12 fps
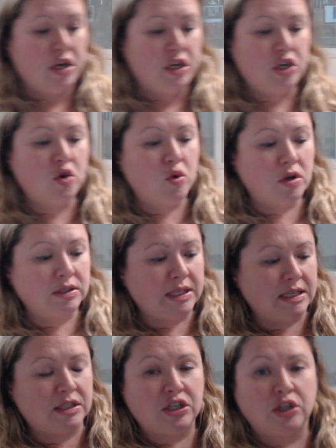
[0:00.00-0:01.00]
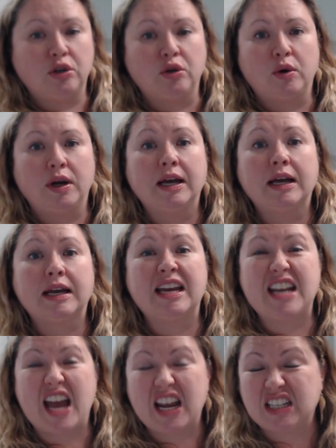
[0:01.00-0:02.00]
you will need to
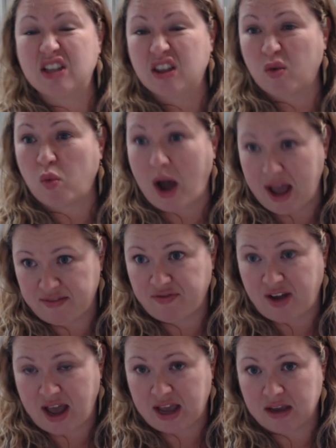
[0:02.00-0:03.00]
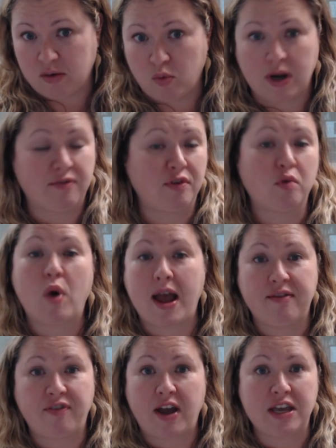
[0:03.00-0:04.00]
connect to the Wi-Fi. Whatever
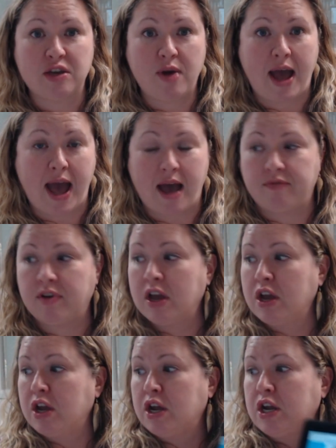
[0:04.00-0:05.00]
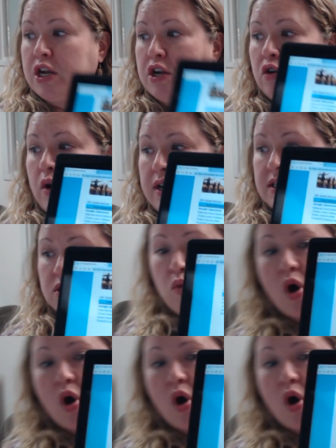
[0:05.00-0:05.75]
Wi-Fi you have, you're going to